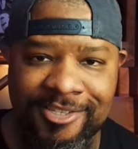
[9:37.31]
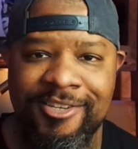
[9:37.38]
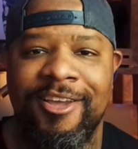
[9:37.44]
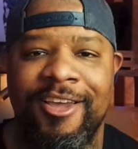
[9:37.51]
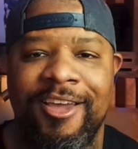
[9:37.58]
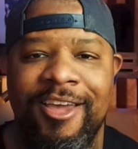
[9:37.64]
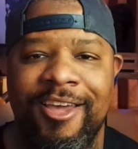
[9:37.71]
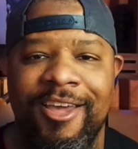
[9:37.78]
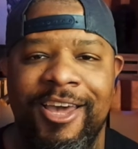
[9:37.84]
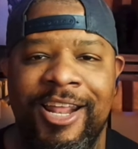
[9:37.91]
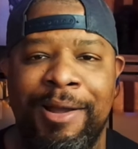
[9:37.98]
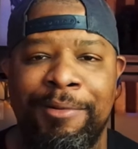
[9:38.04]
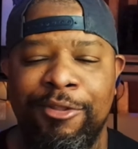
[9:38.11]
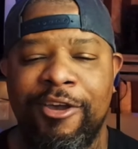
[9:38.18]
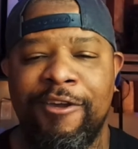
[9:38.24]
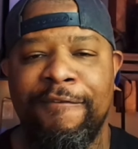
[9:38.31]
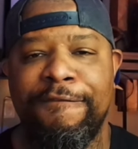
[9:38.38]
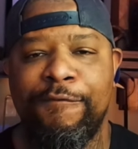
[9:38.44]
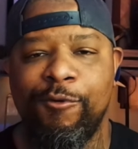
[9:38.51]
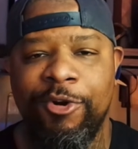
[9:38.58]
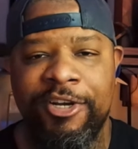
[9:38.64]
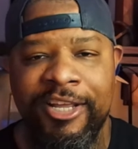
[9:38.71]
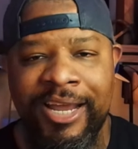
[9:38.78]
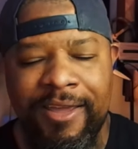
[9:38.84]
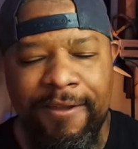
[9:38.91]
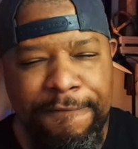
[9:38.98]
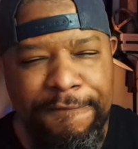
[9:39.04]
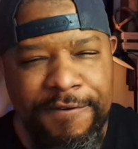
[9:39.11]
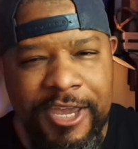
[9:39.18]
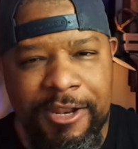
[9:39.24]
And I'm looking forward to any
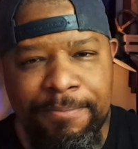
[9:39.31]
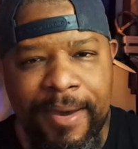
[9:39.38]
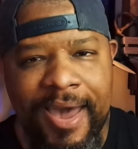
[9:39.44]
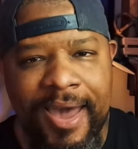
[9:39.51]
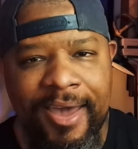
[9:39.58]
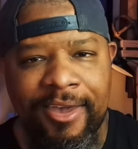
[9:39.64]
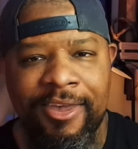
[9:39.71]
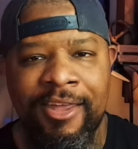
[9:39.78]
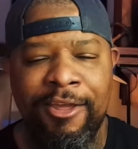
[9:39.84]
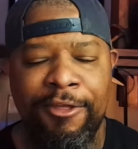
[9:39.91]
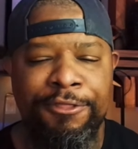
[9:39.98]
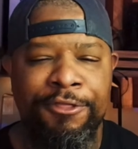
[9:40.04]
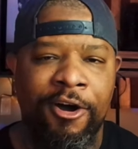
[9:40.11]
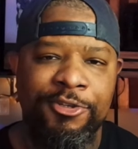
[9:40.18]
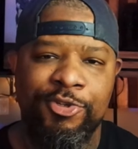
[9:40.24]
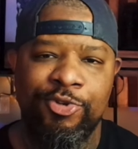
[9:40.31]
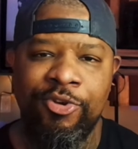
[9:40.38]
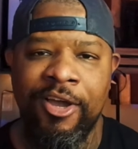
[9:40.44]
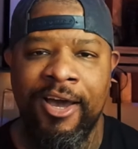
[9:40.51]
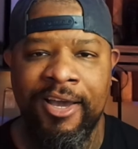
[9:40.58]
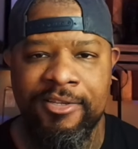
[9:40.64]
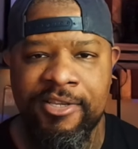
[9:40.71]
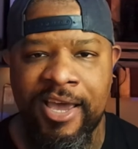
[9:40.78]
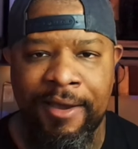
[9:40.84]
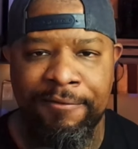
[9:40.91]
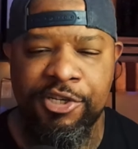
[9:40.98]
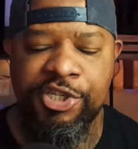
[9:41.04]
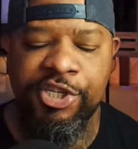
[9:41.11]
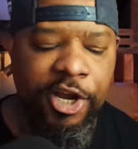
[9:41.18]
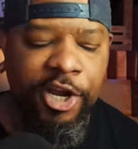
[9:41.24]
feedback, any thoughts you guys have.
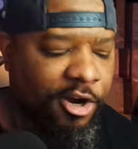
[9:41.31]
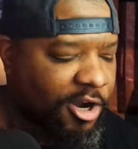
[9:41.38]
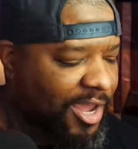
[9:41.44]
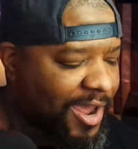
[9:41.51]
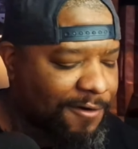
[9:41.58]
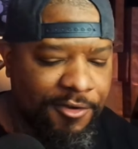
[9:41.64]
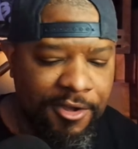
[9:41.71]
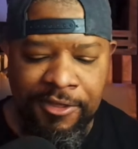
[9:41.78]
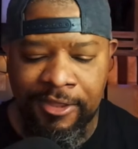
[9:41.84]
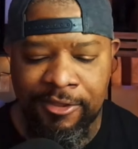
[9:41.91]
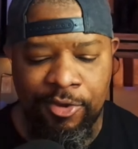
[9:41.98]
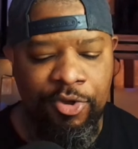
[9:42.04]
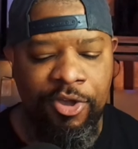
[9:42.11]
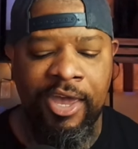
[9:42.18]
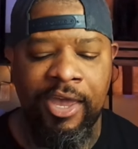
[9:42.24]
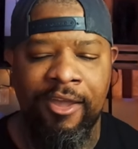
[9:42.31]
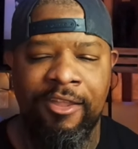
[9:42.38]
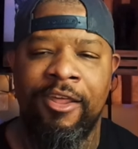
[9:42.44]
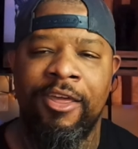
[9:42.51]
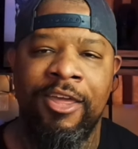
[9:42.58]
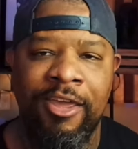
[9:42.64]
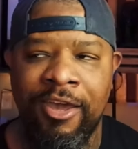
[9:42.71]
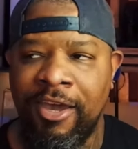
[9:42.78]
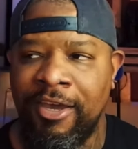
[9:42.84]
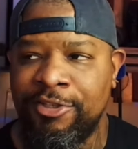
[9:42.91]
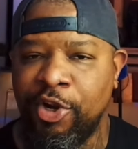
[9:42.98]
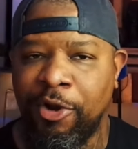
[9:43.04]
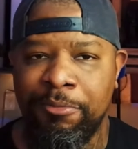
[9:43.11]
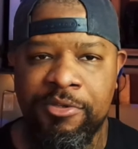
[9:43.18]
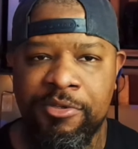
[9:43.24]
Share everything that you can in
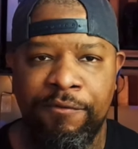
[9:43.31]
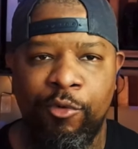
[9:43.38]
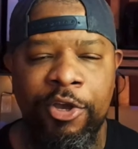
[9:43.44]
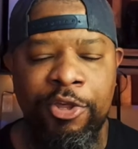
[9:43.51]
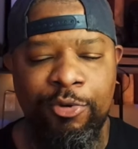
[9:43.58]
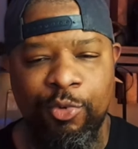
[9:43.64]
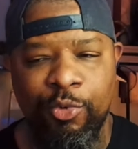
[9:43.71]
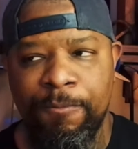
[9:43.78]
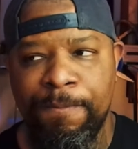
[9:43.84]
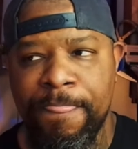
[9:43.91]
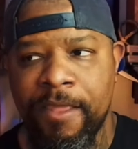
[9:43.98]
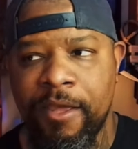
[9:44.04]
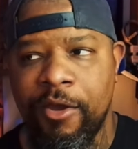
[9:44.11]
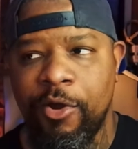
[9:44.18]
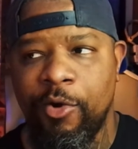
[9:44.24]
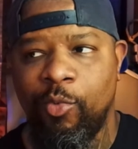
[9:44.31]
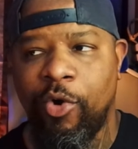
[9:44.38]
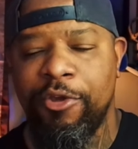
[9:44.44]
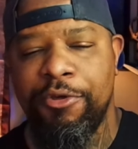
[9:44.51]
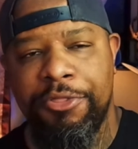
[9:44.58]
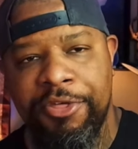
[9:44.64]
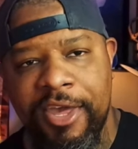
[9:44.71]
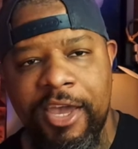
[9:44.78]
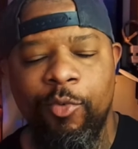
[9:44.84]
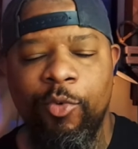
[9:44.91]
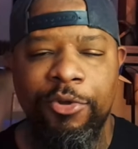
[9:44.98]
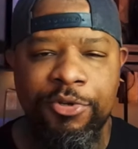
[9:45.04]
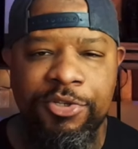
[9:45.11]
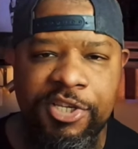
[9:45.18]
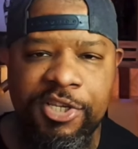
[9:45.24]
terms of what you what you think,
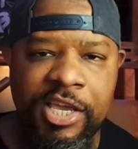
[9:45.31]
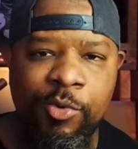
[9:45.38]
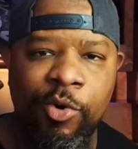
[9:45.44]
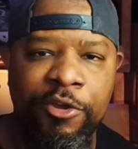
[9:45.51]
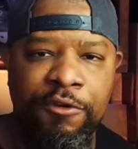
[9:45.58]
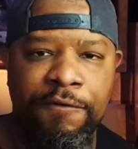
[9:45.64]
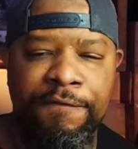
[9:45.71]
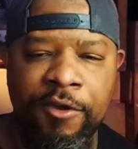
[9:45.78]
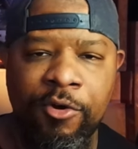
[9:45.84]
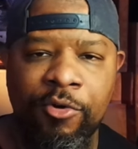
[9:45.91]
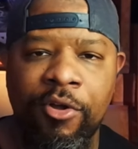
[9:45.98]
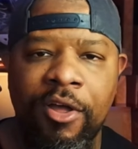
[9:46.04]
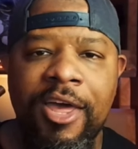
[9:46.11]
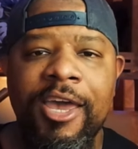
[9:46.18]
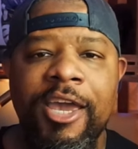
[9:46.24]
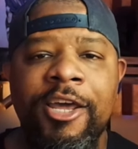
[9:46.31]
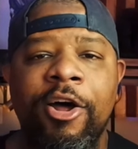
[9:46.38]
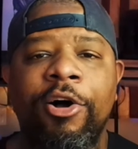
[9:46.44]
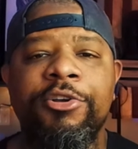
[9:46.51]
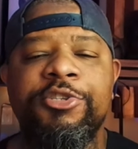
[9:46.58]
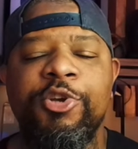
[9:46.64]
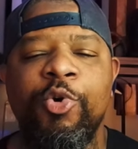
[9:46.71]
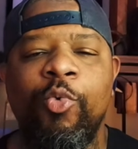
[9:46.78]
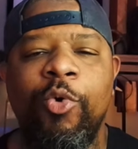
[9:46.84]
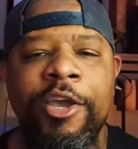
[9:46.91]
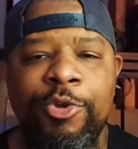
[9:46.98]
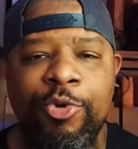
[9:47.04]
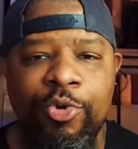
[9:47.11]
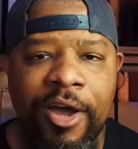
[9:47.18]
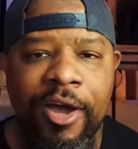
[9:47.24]
what you see, what you feel, and also what
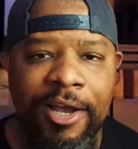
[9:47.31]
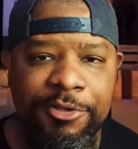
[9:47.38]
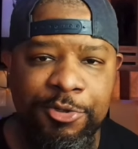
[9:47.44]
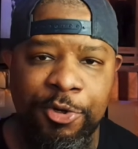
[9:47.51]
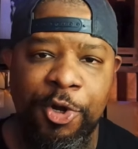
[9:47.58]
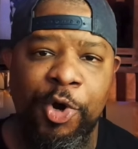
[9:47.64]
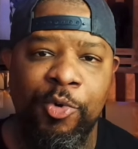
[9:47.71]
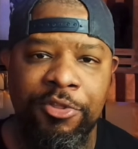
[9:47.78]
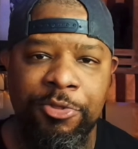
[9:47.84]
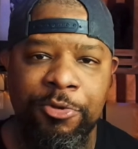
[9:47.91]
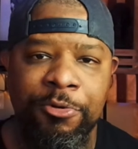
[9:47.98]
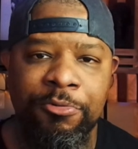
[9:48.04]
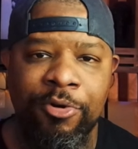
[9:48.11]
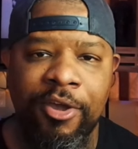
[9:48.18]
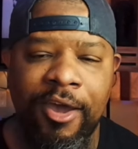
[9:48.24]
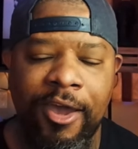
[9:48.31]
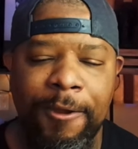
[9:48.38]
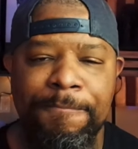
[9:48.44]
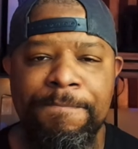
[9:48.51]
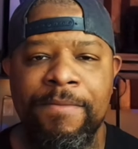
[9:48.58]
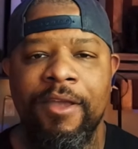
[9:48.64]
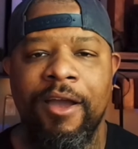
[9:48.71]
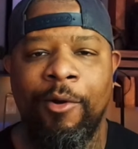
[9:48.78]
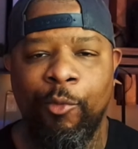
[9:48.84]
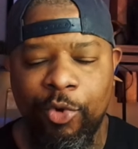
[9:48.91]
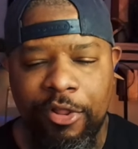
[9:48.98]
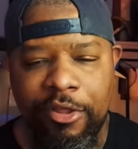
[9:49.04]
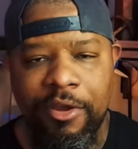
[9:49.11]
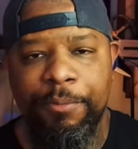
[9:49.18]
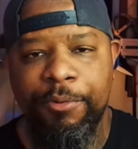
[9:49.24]
you guys are going through. Okay. I
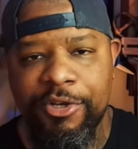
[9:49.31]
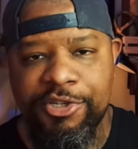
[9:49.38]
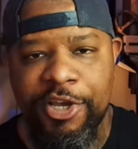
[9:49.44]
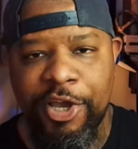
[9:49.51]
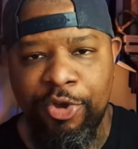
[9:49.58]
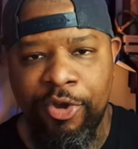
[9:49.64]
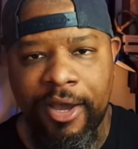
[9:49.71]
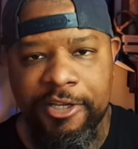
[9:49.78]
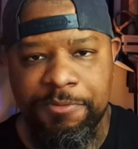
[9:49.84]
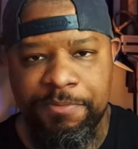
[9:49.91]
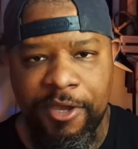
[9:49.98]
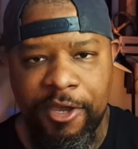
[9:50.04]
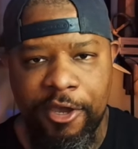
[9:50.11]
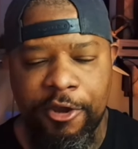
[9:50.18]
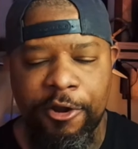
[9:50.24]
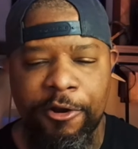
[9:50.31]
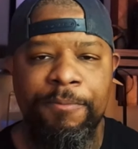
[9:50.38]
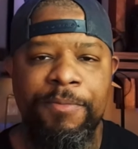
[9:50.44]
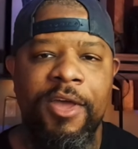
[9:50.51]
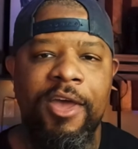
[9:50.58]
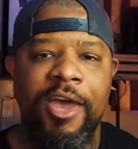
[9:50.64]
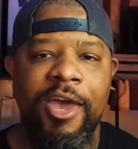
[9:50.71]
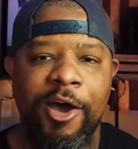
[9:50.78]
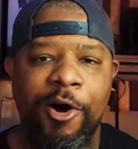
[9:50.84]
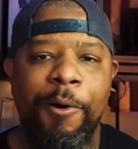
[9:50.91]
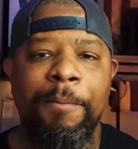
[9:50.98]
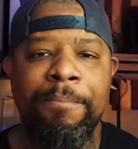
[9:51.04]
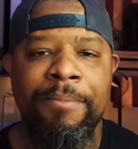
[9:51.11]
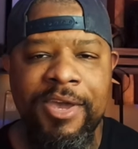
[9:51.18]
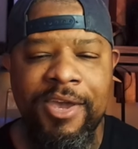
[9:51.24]
really appreciate you guys being here. Help
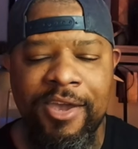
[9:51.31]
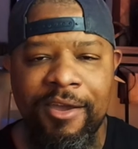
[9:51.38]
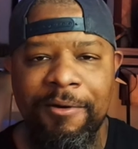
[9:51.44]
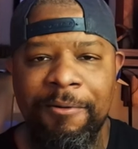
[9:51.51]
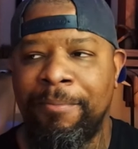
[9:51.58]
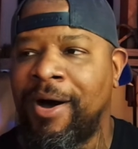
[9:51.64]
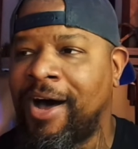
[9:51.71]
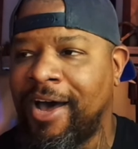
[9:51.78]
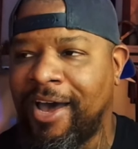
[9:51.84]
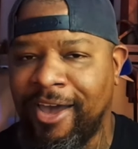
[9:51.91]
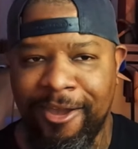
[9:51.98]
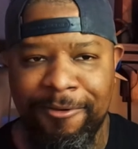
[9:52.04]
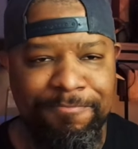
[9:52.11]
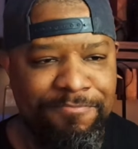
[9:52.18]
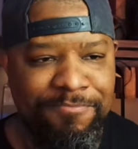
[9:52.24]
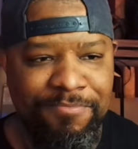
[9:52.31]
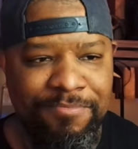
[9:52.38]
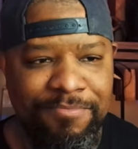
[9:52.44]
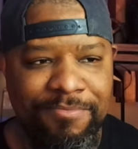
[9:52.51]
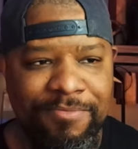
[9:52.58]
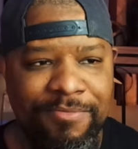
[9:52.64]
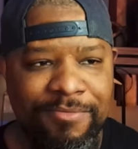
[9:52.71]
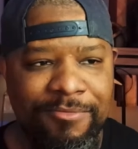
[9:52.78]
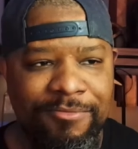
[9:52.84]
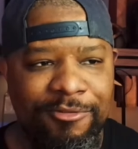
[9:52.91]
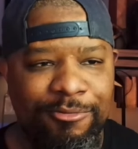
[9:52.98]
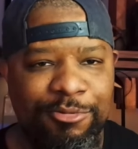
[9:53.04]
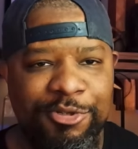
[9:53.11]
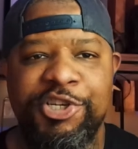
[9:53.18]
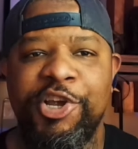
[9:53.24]
me by
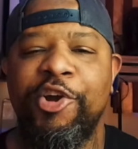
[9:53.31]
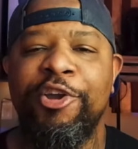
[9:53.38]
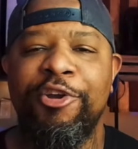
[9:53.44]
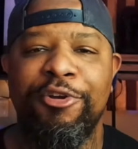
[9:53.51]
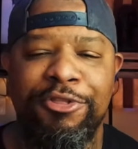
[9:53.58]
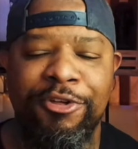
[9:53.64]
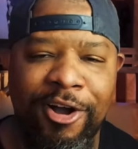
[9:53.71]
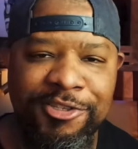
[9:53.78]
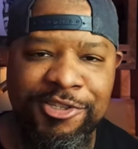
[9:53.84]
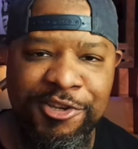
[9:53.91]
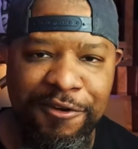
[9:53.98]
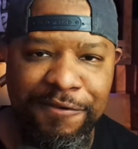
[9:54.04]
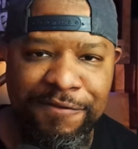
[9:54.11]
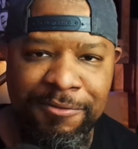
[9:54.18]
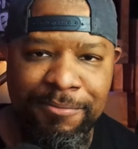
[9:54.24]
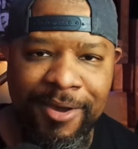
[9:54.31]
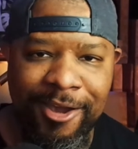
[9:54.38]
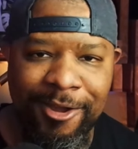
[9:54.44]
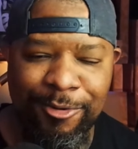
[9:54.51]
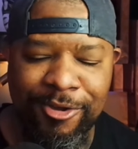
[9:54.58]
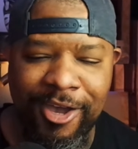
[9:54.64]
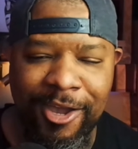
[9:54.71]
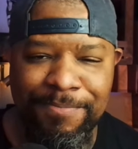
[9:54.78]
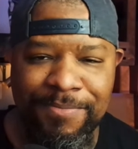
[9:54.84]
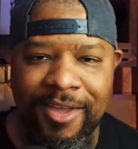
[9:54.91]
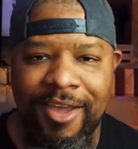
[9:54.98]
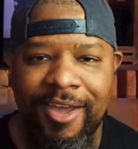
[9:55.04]
sharing your thoughts and your feedback. Okay.